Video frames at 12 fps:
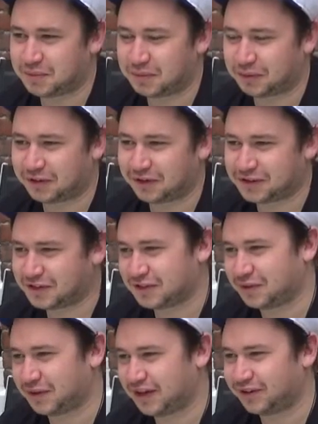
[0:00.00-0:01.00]
people, not to
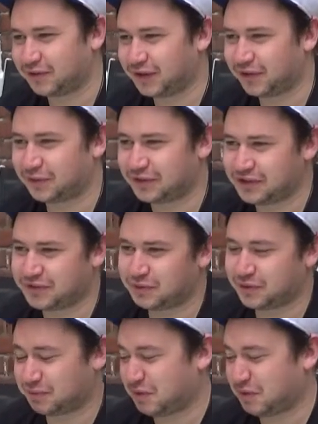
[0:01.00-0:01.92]
do that, knowing all these rules.